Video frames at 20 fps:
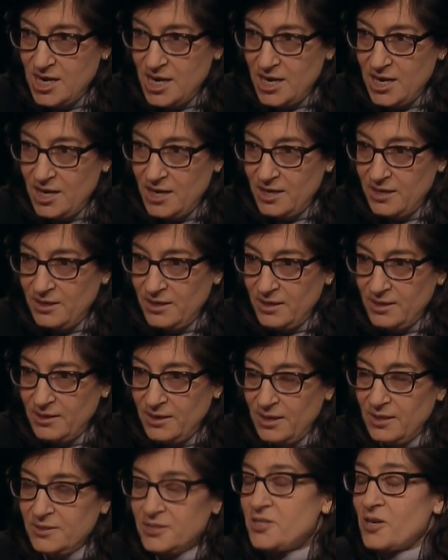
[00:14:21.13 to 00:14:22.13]
um, and
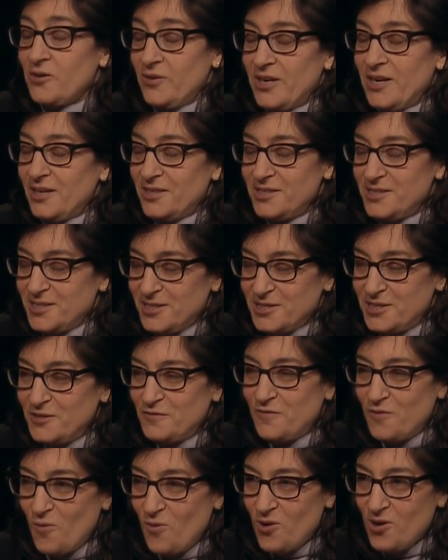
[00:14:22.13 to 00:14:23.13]
uh, sorry
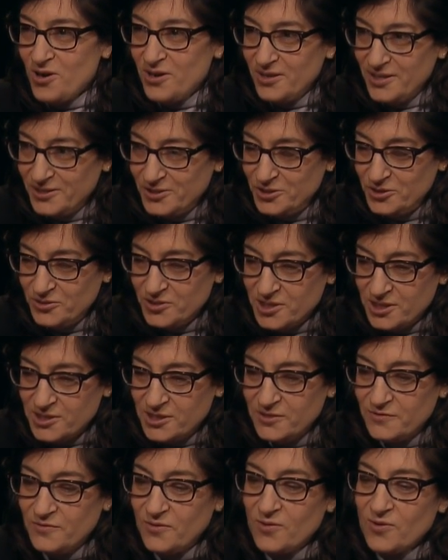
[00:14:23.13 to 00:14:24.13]
1964 in June
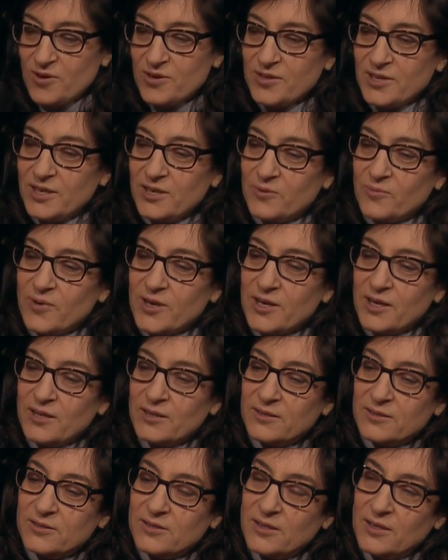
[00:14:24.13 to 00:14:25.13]
64 then it went
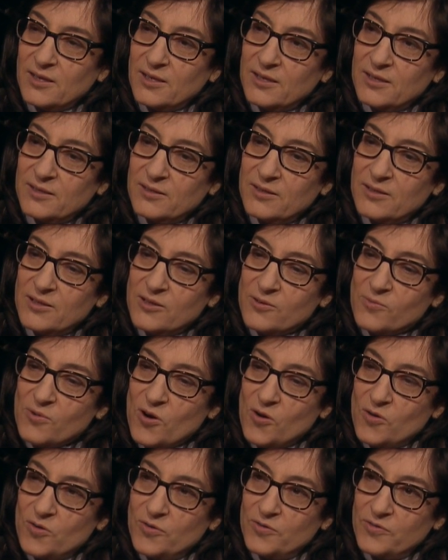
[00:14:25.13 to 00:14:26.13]
on on the
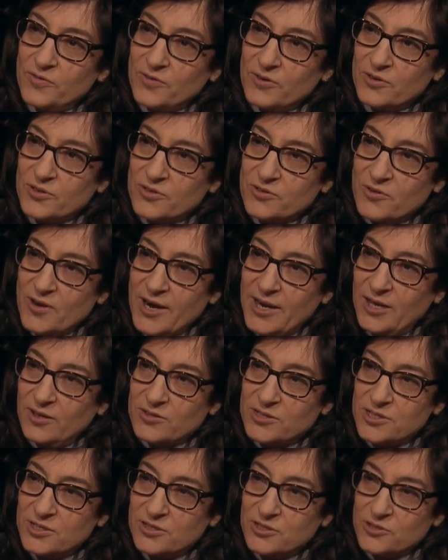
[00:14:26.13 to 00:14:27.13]
road for
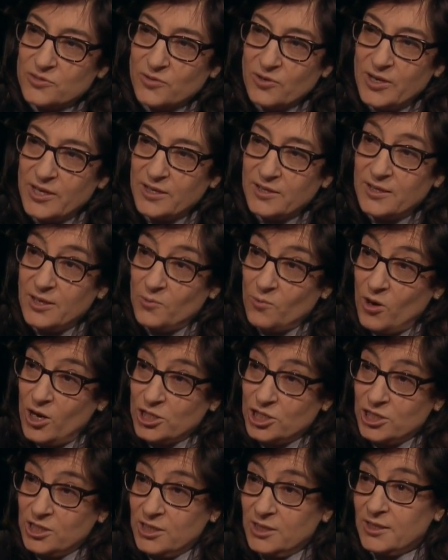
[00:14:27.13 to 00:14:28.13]
tryouts in Detroit and then
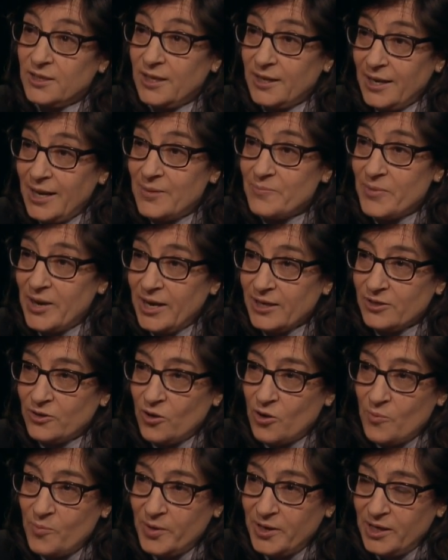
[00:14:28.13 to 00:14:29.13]
Washington and then came back to
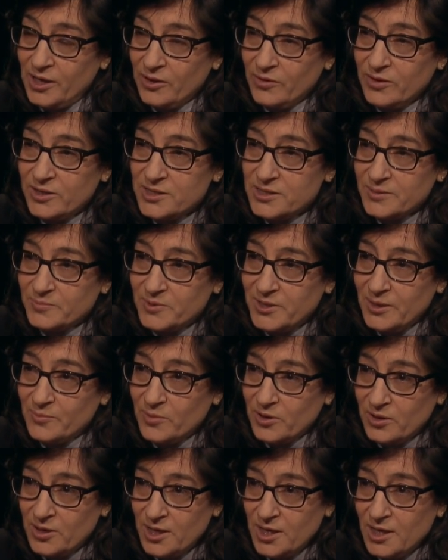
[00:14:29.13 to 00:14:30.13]
open here and the bottle
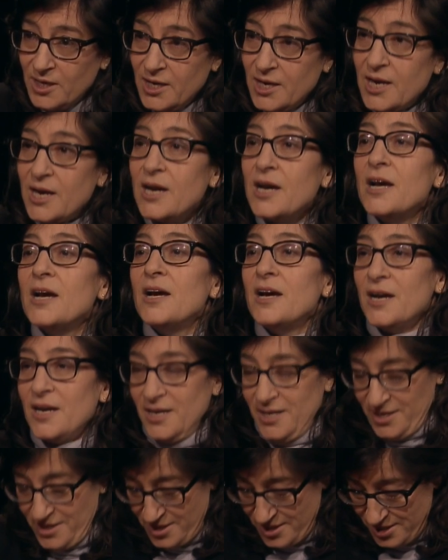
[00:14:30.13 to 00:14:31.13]
dance didn't come in until
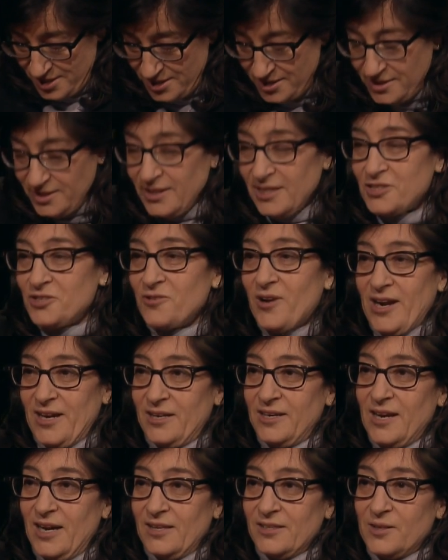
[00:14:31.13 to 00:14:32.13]
Washington right? That's right
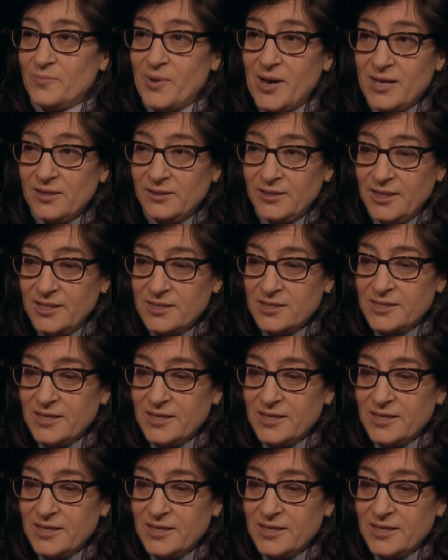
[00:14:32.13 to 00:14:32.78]
yeah and the bottle dance